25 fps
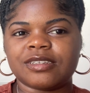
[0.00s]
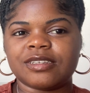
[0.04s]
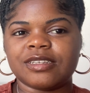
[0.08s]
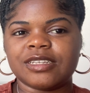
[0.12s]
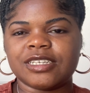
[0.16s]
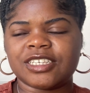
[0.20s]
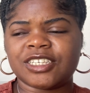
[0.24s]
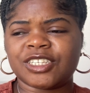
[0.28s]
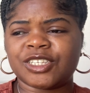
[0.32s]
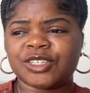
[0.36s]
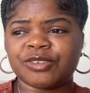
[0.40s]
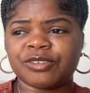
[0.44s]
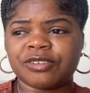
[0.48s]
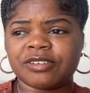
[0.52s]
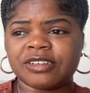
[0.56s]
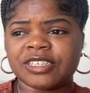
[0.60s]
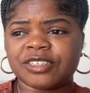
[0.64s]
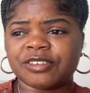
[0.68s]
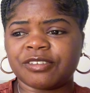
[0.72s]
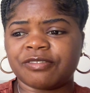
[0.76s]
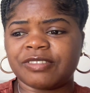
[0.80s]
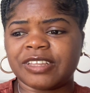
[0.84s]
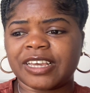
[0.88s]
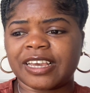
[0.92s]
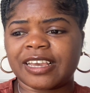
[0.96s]
the stories
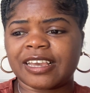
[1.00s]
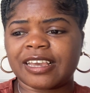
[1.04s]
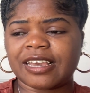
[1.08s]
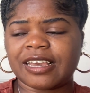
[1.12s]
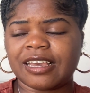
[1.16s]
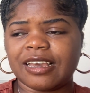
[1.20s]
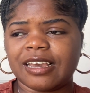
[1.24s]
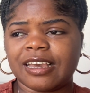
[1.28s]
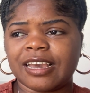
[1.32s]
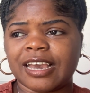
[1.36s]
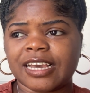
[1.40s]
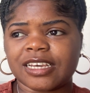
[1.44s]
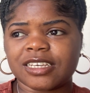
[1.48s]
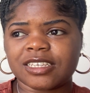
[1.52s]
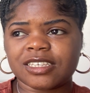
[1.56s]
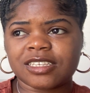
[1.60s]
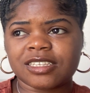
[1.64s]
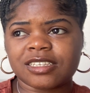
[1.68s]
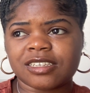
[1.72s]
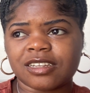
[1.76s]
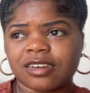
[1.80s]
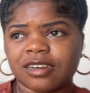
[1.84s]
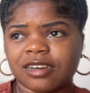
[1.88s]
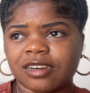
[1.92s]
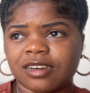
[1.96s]
of the
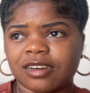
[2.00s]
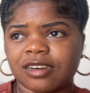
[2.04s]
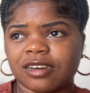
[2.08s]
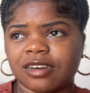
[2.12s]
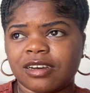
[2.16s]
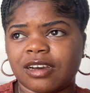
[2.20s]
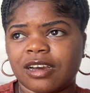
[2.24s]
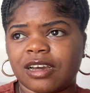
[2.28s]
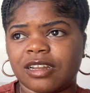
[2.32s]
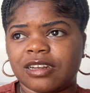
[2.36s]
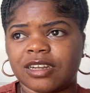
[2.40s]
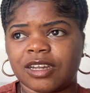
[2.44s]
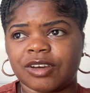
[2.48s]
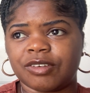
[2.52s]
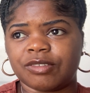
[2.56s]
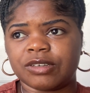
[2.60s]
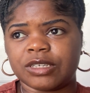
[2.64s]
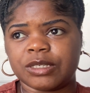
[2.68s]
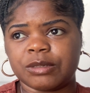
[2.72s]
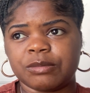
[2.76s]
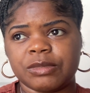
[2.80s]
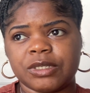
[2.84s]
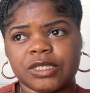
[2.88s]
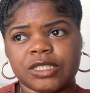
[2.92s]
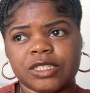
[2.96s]
Esther and how
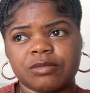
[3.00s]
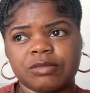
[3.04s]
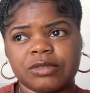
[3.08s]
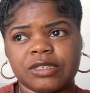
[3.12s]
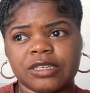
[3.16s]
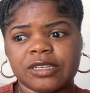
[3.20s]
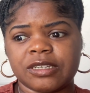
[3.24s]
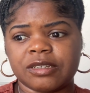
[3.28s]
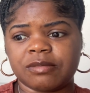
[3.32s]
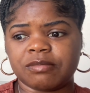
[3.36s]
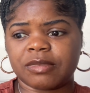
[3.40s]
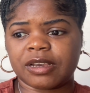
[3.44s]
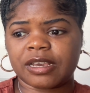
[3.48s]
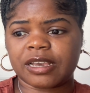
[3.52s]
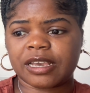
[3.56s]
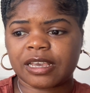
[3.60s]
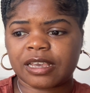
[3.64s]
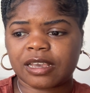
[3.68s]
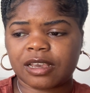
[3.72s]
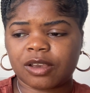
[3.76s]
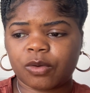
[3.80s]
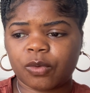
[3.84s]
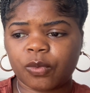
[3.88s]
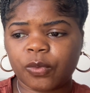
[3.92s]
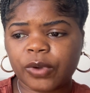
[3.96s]
she became
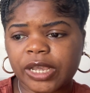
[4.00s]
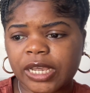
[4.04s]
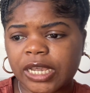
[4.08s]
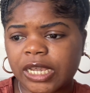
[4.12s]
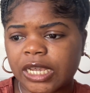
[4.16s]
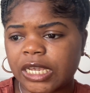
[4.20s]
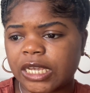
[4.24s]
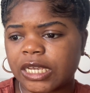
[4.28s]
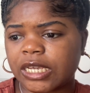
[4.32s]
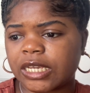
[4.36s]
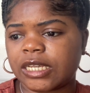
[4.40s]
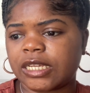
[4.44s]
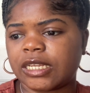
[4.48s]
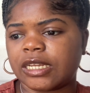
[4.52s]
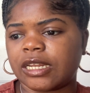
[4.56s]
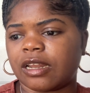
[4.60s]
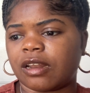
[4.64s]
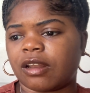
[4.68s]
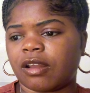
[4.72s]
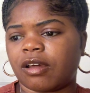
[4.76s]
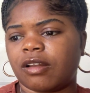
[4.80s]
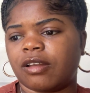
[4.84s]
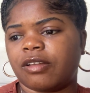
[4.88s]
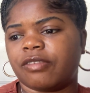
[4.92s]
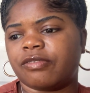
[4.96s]
queen and
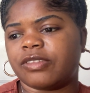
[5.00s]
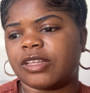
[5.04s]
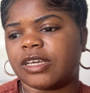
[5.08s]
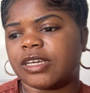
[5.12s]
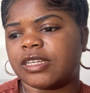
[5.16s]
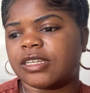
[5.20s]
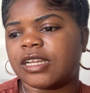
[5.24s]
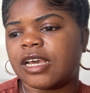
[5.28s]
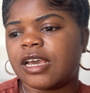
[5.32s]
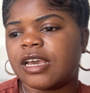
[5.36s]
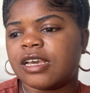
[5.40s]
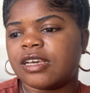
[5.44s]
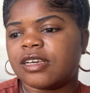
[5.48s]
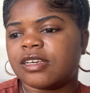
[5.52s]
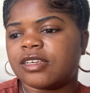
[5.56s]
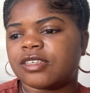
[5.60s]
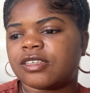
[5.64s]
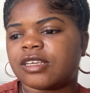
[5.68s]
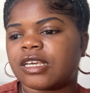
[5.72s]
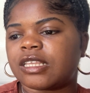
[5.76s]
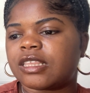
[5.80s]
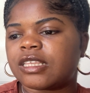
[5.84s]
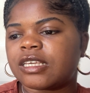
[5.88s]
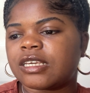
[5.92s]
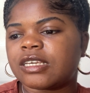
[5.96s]
all of that.
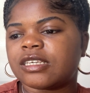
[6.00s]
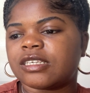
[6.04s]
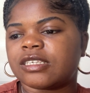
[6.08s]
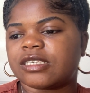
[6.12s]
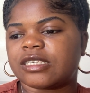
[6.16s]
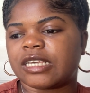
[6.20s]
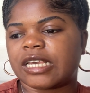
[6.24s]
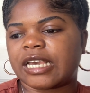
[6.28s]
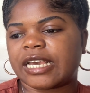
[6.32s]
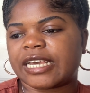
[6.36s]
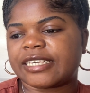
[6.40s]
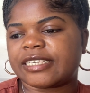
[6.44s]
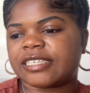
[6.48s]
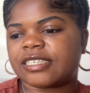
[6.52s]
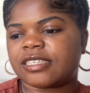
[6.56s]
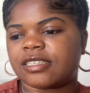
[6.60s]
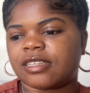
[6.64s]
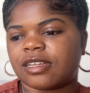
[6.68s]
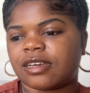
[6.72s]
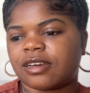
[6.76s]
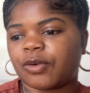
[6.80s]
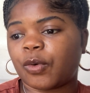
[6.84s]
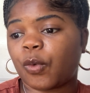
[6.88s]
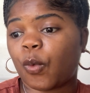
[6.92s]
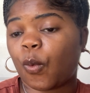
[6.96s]
So I think it's
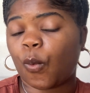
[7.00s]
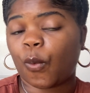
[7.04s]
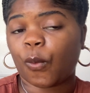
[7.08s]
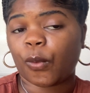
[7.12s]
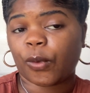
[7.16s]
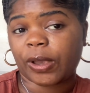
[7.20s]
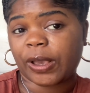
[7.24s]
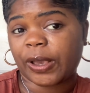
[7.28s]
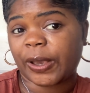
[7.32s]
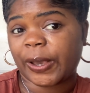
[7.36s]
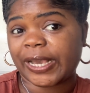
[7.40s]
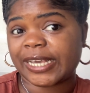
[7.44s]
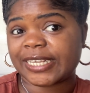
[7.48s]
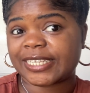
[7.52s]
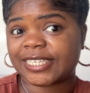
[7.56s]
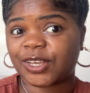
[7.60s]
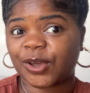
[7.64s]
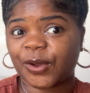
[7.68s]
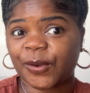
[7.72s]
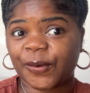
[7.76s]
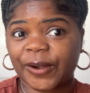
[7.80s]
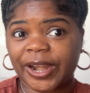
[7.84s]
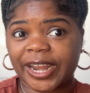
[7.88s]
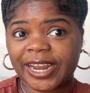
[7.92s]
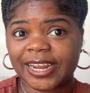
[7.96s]
Esther. It's
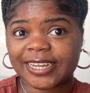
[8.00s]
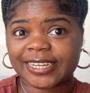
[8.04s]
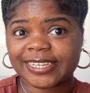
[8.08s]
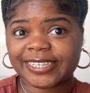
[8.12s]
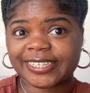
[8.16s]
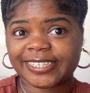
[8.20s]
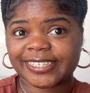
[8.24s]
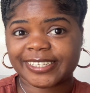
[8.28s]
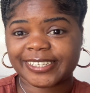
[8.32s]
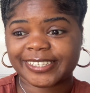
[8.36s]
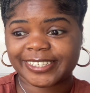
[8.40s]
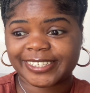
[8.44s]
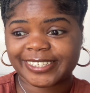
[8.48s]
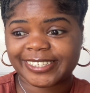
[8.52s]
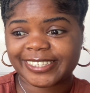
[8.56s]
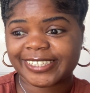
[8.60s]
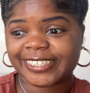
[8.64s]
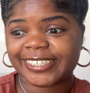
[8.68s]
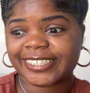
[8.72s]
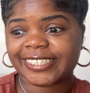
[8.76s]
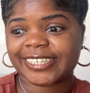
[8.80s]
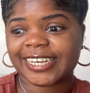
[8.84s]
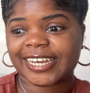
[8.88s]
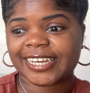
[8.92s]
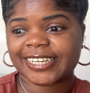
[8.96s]
correct.
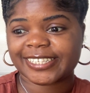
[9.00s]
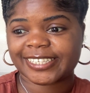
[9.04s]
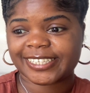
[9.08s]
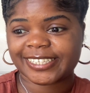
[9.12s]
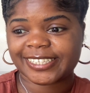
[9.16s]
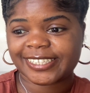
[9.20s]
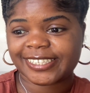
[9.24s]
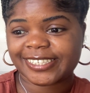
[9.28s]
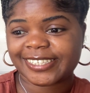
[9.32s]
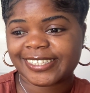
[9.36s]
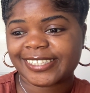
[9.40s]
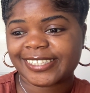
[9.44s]
Yes.